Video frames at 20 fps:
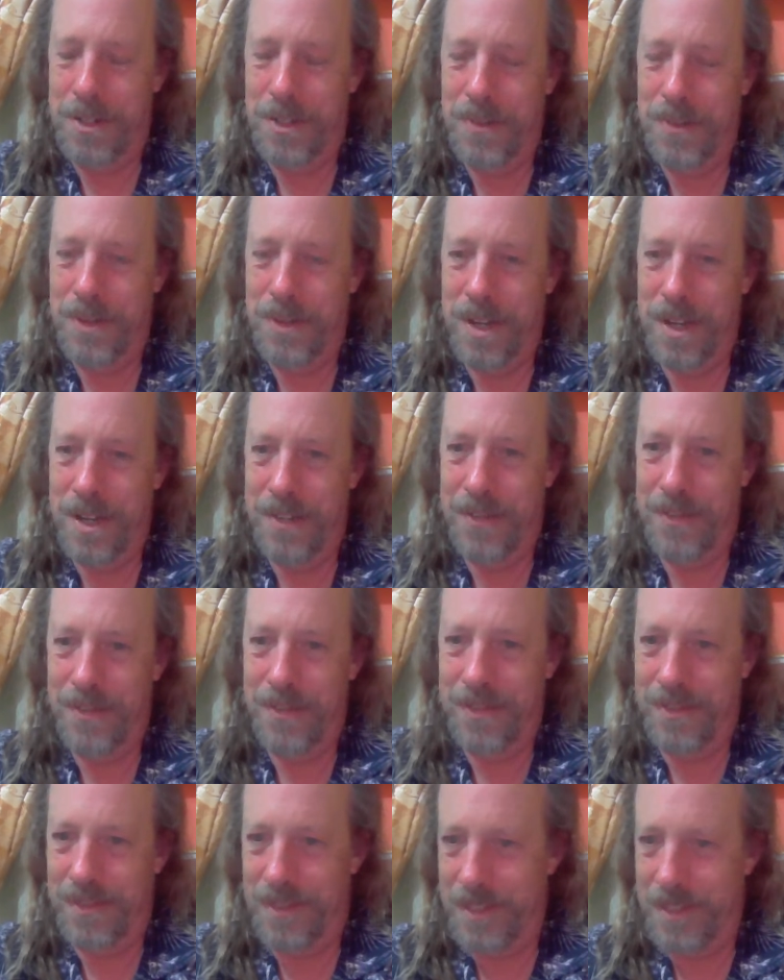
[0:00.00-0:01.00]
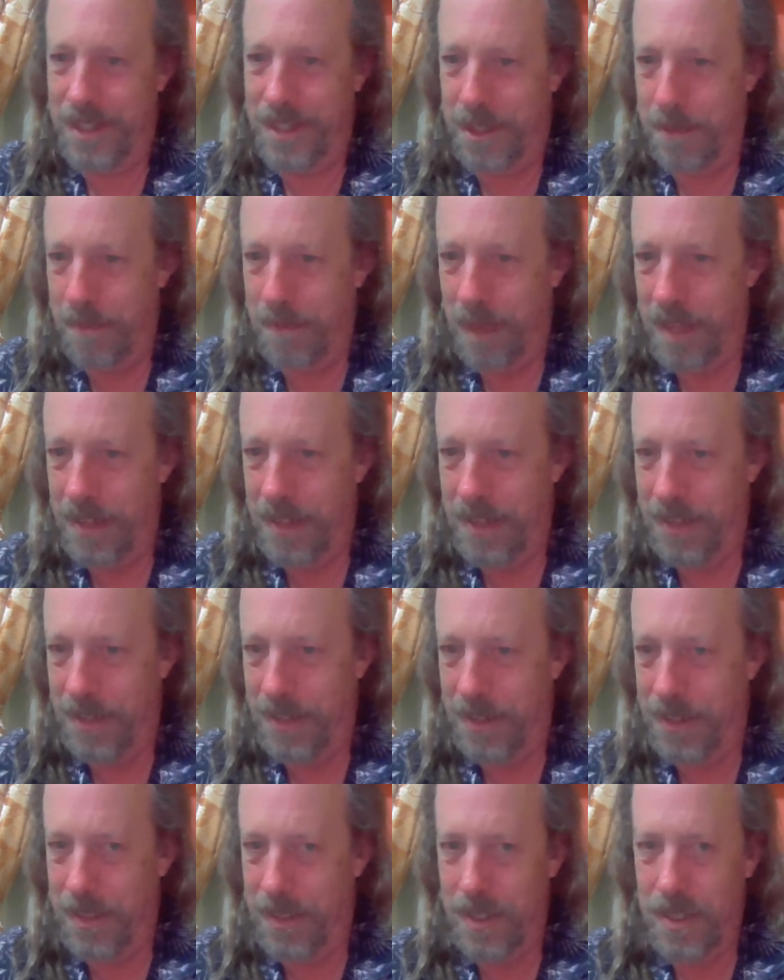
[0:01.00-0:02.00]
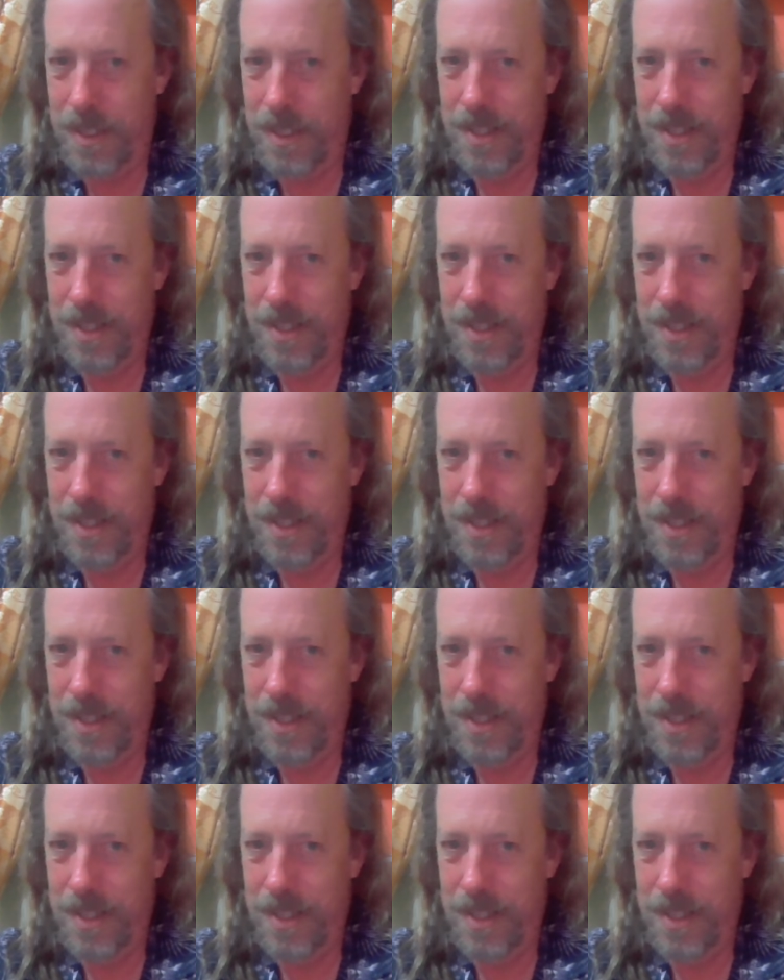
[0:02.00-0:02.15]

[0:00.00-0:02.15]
to the competitors.